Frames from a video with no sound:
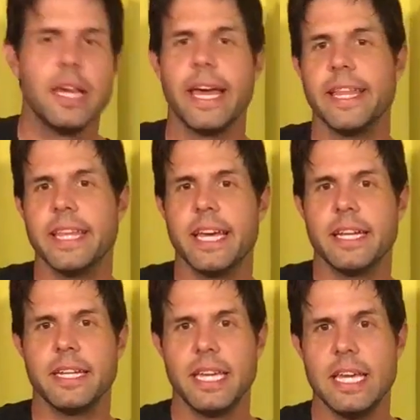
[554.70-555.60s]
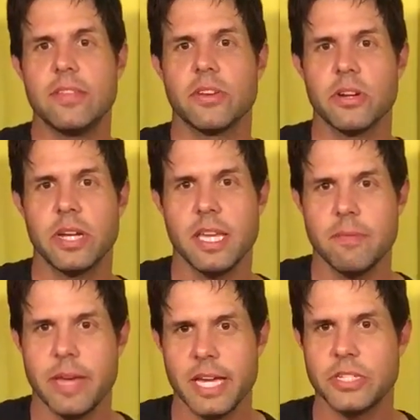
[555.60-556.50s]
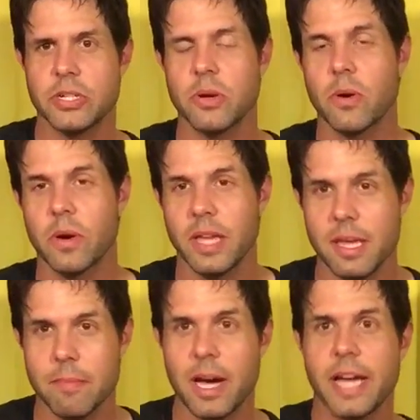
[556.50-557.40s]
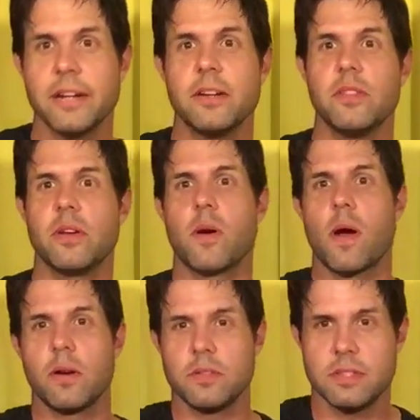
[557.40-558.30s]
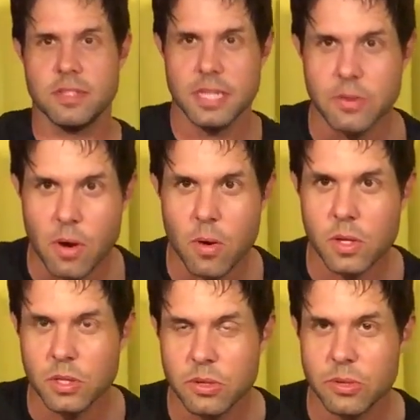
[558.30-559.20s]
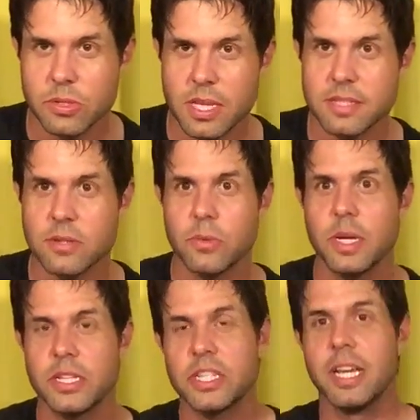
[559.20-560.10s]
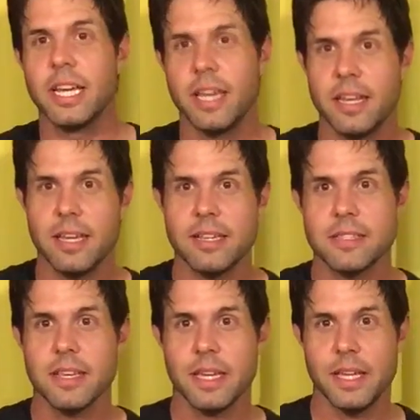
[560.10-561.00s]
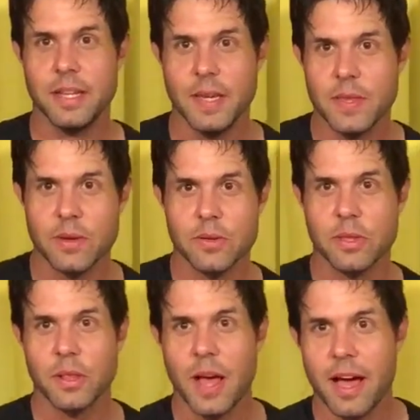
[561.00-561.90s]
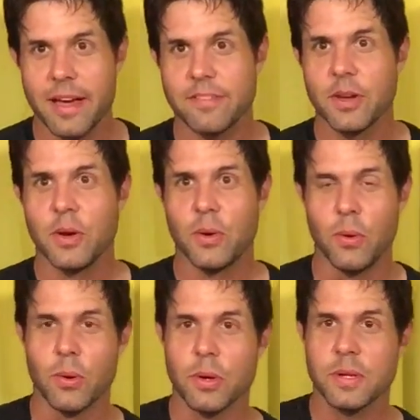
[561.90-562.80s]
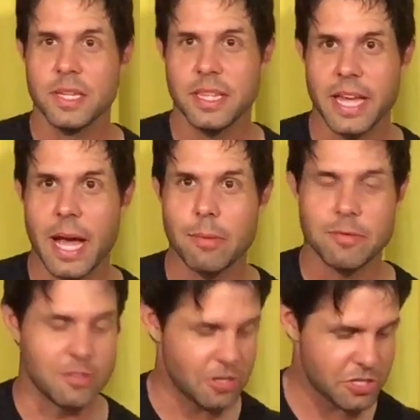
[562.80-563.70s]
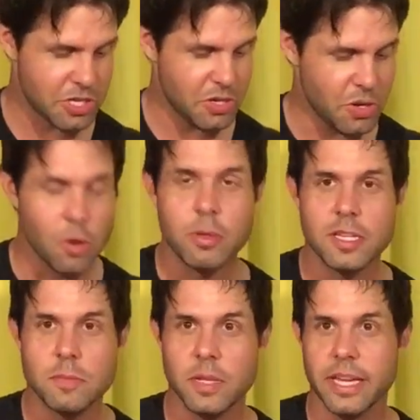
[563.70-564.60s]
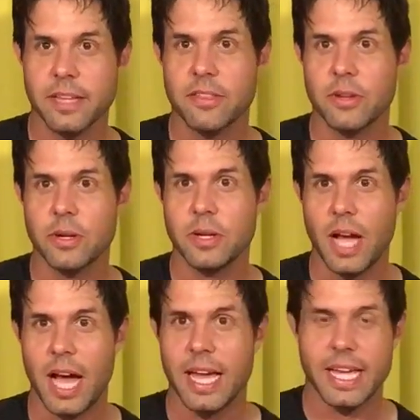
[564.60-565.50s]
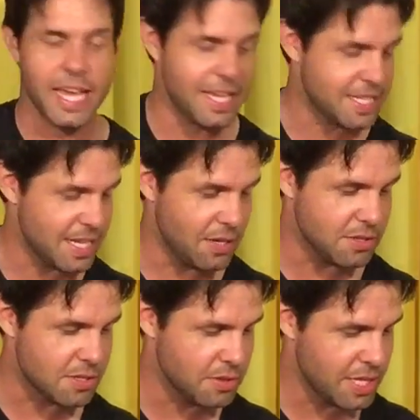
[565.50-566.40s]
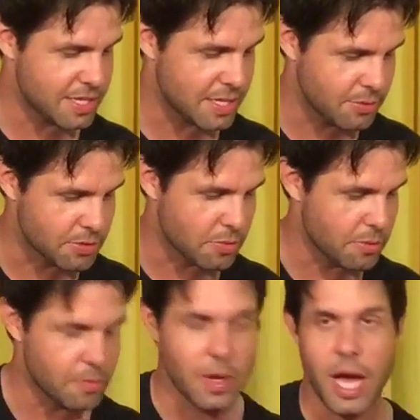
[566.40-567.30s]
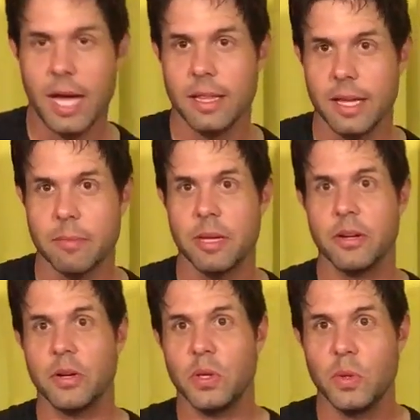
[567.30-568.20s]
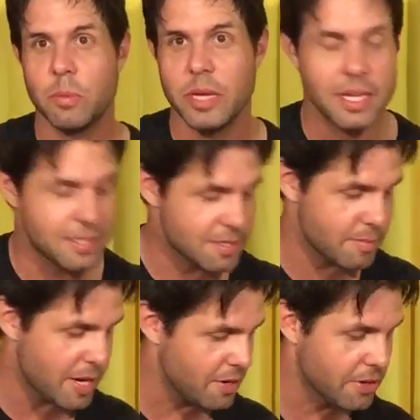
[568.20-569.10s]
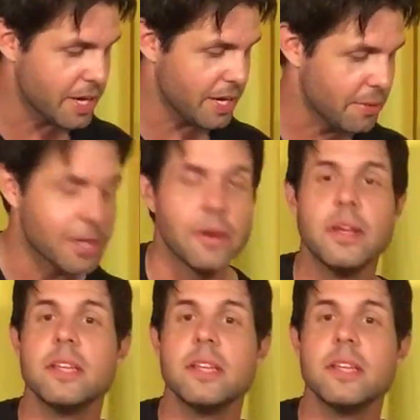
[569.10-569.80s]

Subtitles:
And then either E major or E minor, there are zero clues as to which it is in either the live or the album version. Nobody's playing a third. I can't tell. So let's see which one I like better. You pick. It doesn't matter. Okay, here we go.